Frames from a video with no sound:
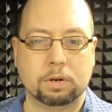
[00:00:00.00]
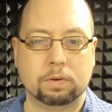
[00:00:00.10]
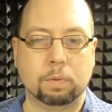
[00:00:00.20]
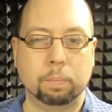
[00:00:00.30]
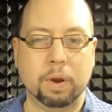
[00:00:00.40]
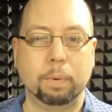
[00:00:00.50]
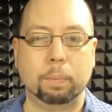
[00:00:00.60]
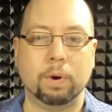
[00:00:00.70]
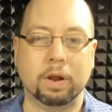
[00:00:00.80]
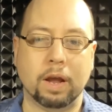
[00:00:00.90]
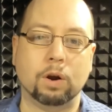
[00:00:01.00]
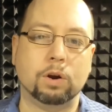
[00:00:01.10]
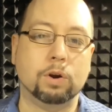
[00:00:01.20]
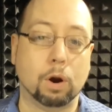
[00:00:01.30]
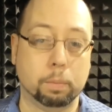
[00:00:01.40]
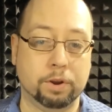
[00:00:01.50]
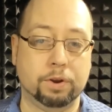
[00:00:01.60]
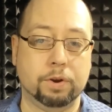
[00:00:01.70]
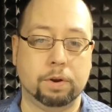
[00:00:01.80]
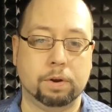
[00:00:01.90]
from people putting out
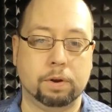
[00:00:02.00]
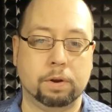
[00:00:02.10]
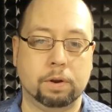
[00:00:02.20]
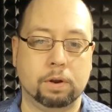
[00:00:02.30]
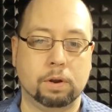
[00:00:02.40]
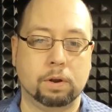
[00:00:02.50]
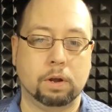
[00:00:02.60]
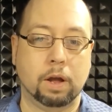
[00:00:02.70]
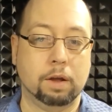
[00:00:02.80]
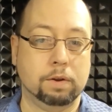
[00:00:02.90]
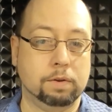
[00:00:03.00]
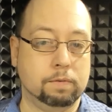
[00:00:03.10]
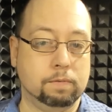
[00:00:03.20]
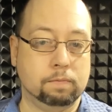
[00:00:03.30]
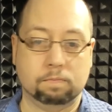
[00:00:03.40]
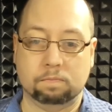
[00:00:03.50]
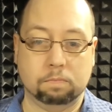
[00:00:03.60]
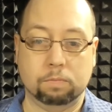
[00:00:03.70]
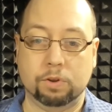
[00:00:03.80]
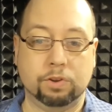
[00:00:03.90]
garbage and
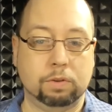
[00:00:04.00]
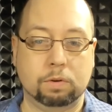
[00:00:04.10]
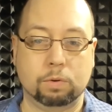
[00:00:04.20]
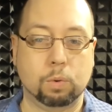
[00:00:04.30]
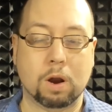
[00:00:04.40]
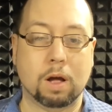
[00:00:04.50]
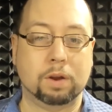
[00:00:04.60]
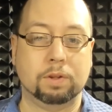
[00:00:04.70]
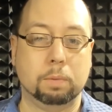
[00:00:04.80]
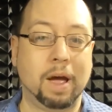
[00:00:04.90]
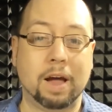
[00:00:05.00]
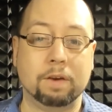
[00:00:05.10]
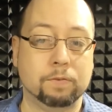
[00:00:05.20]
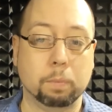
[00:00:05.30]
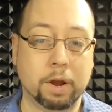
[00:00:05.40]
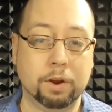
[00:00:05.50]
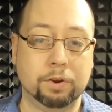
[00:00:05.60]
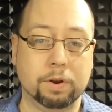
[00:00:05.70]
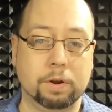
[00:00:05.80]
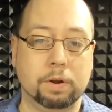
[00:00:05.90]
just, quite honestly, bad
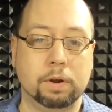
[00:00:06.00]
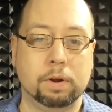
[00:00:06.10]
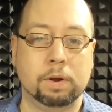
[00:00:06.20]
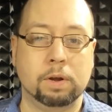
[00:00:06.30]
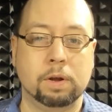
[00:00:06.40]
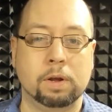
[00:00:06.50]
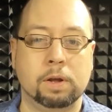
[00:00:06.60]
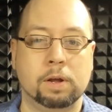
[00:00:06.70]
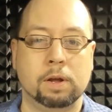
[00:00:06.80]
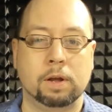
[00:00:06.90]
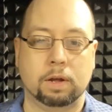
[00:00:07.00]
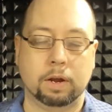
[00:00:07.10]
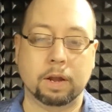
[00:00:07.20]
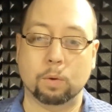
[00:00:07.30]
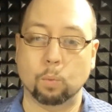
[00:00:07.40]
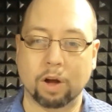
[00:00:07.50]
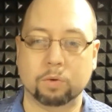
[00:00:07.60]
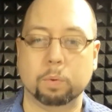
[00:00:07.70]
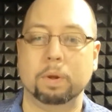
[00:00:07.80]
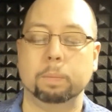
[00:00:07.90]
information. Again, watch
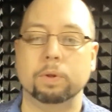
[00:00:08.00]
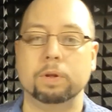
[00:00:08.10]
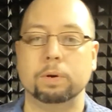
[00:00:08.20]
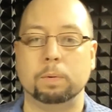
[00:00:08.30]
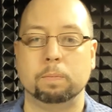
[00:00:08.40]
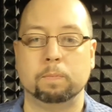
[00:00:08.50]
what people do.